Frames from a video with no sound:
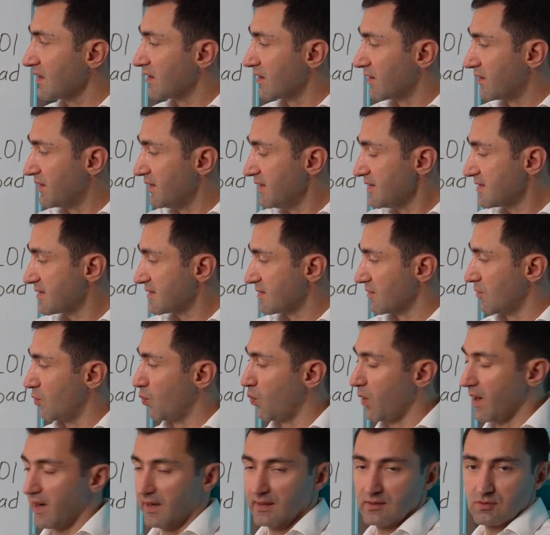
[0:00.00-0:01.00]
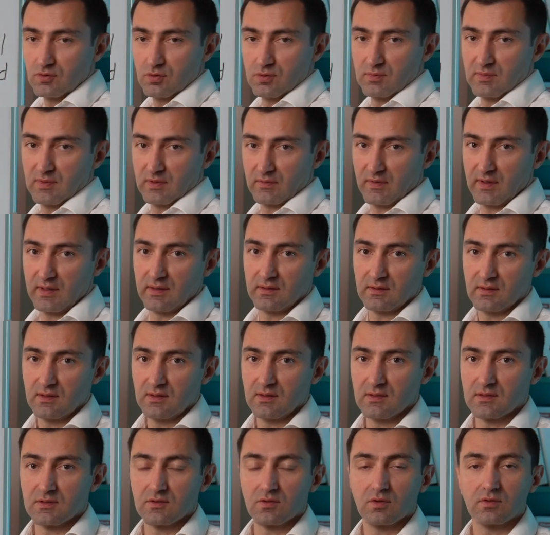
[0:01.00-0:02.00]
this way to immigrate
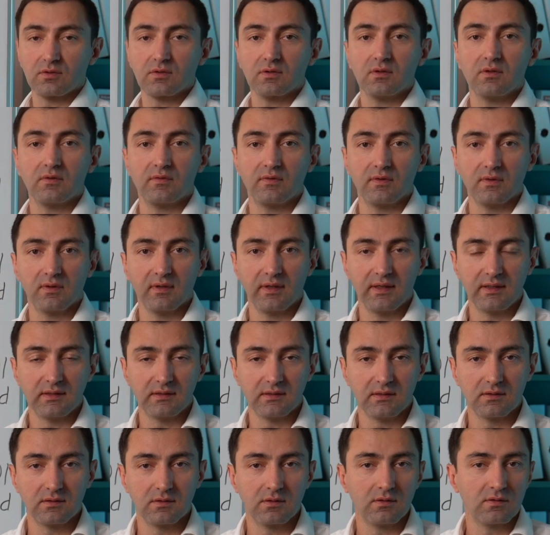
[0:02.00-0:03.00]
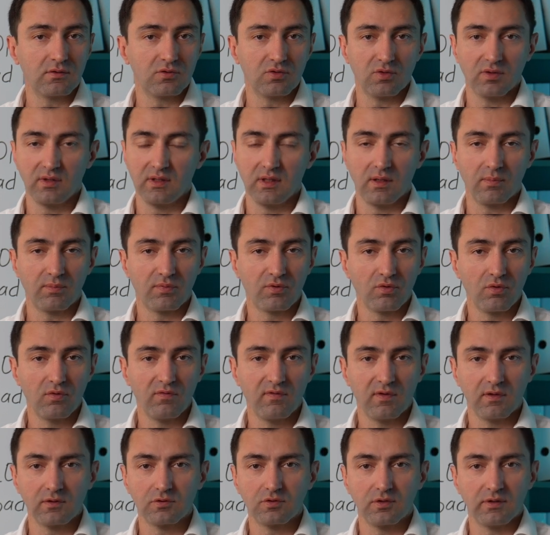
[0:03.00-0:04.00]
is not related to any
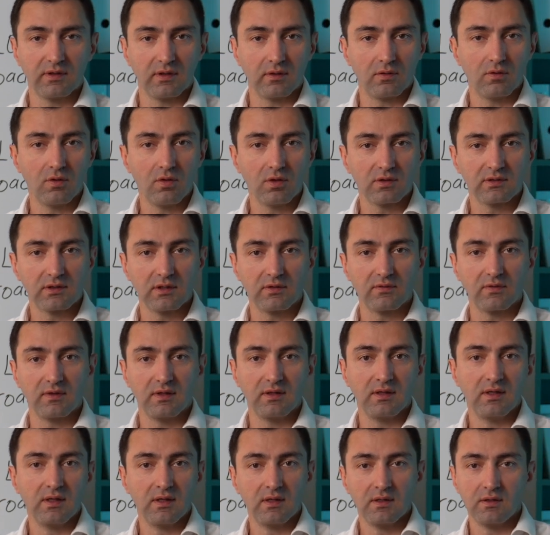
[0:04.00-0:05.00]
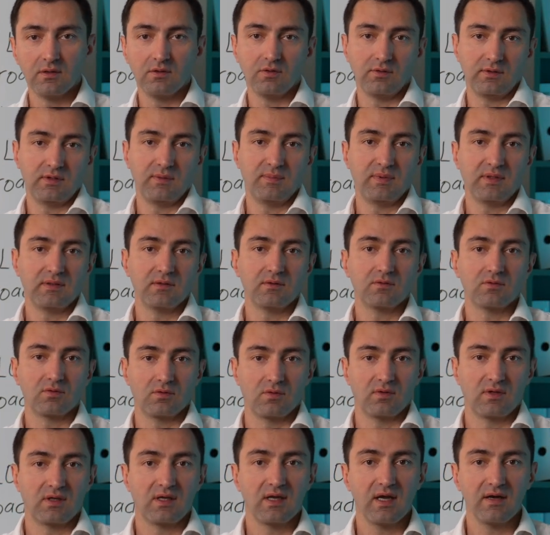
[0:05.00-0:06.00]
approval, to any lottery, not dependent
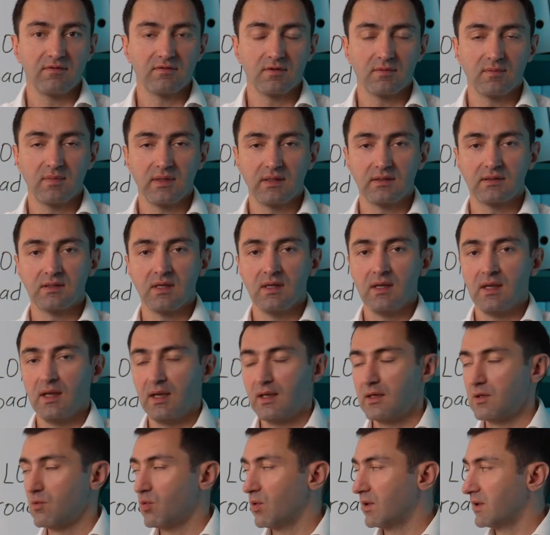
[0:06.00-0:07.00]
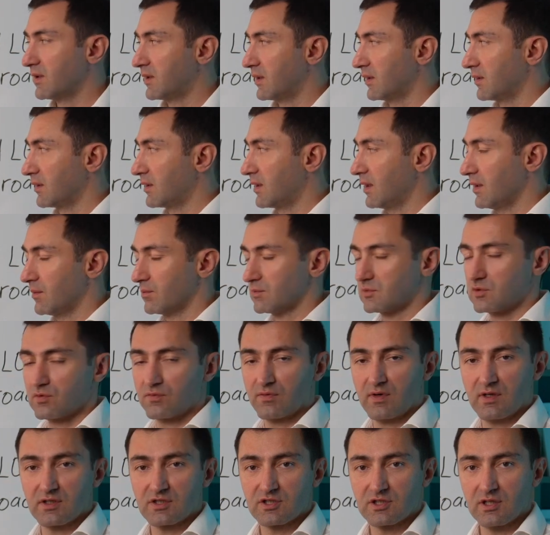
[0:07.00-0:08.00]
on the government. Anyone can come to
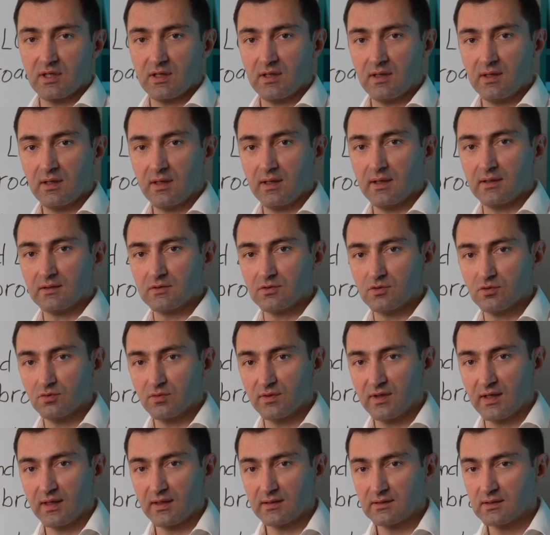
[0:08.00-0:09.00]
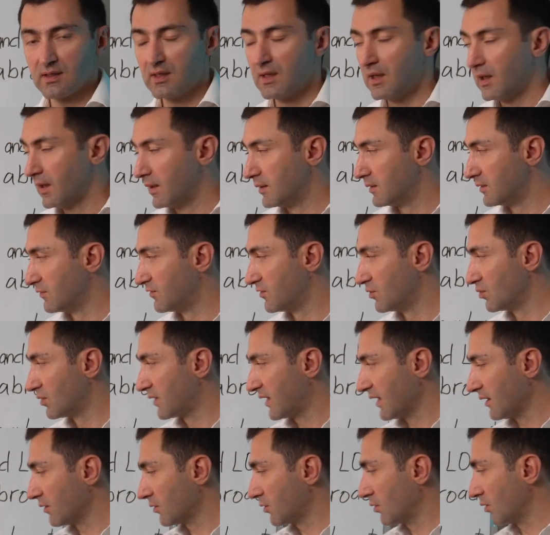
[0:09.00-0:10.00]
Russia and do that. And if you
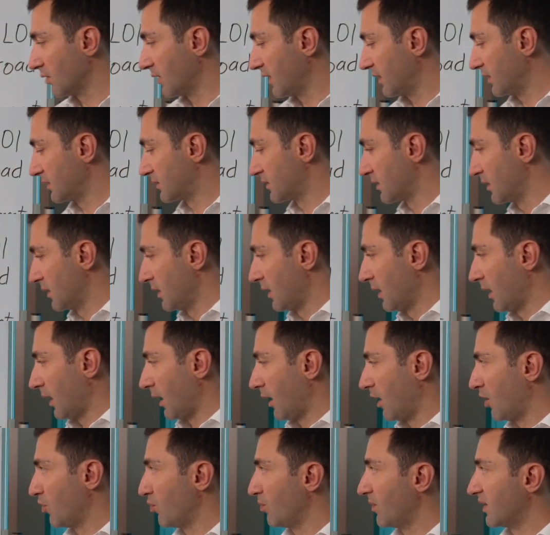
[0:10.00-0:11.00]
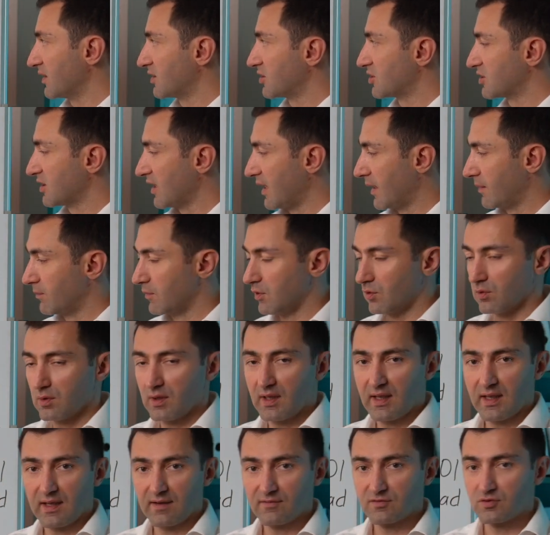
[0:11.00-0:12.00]
calculate how much time you'll
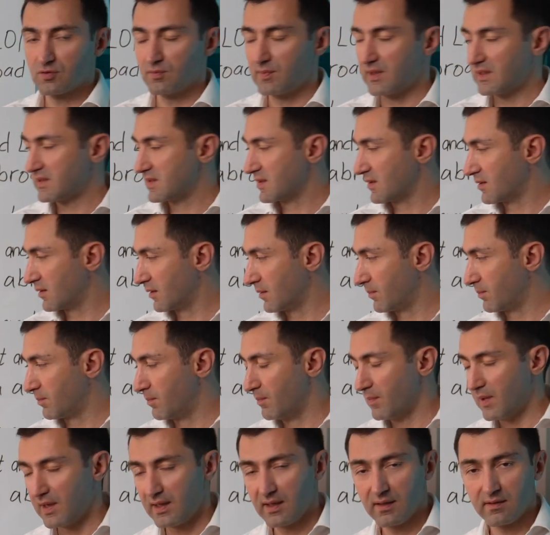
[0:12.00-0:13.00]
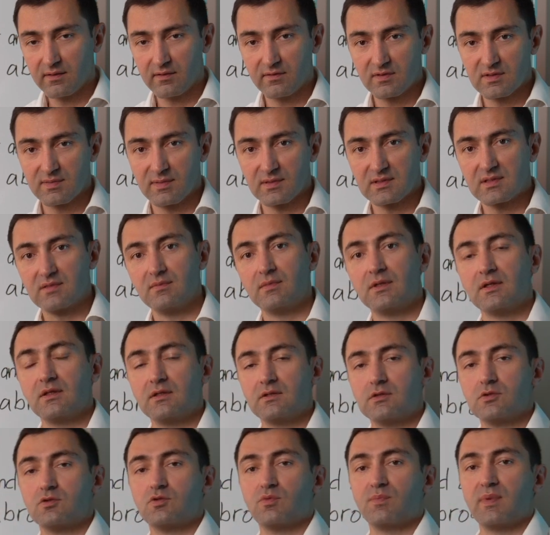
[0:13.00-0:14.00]
have to basically bear the
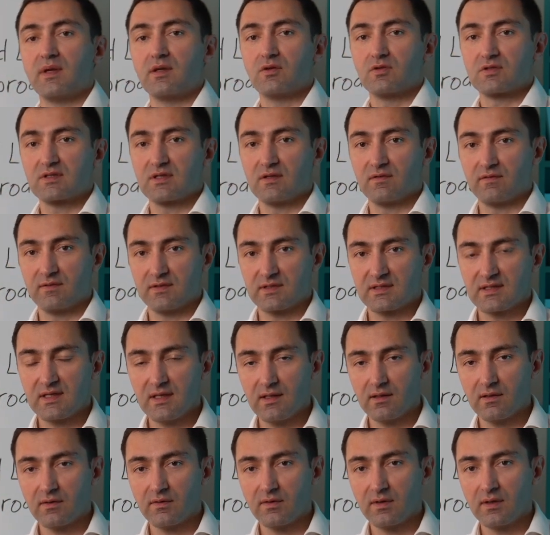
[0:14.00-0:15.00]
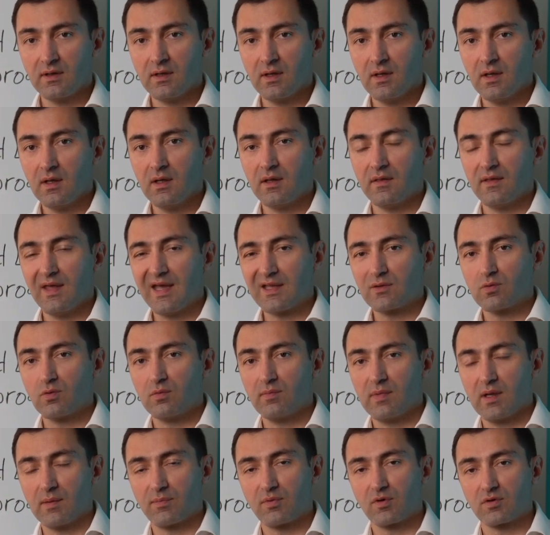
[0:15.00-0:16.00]
responsibility to pay yourself the salary, that will
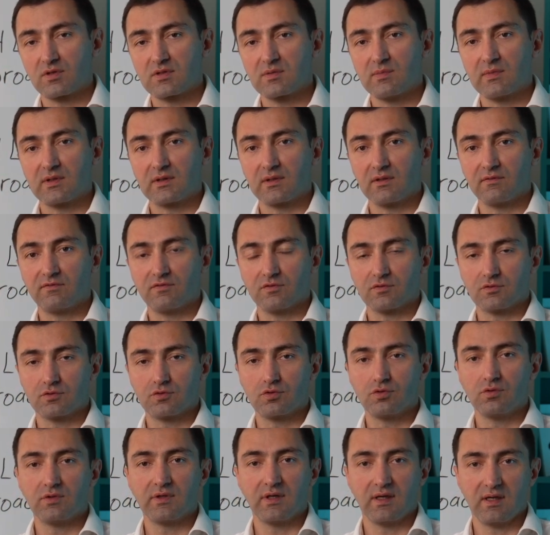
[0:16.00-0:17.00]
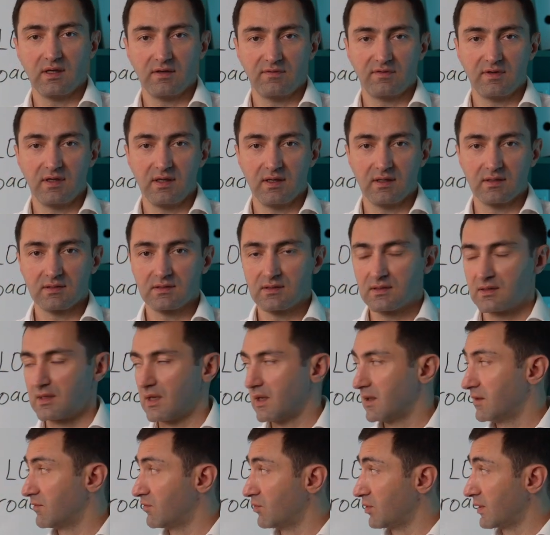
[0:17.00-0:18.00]
be approximately for two and a half years. Yeah,
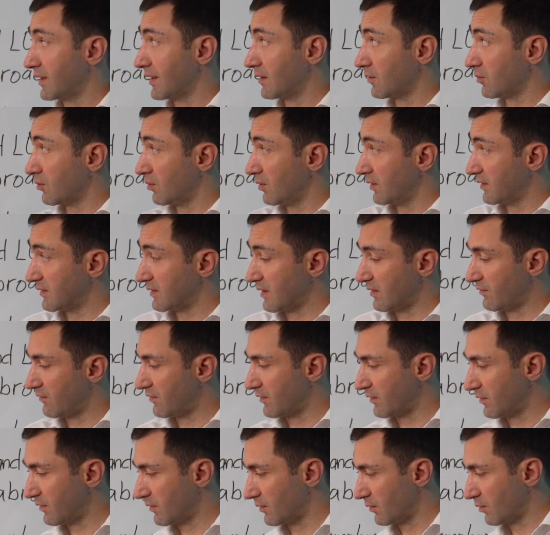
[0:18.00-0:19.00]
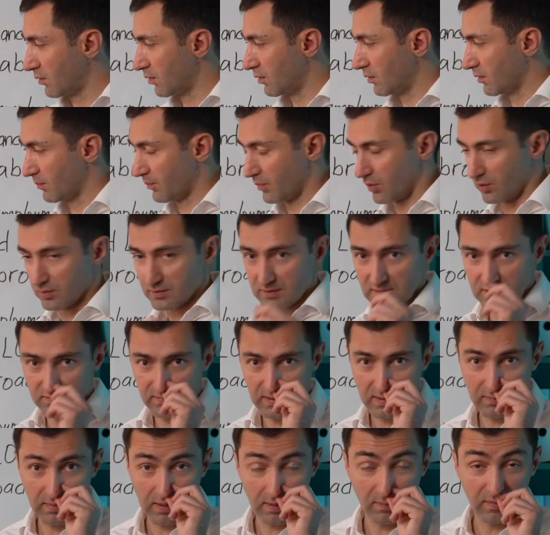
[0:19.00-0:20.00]
if we calculate everything, all the process,
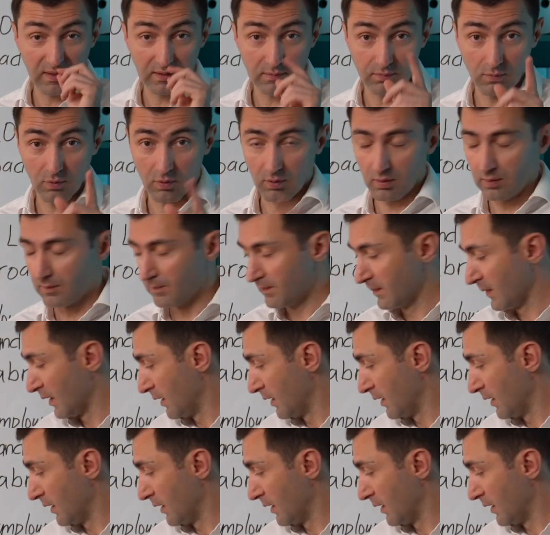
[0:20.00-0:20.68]
maybe a bit more.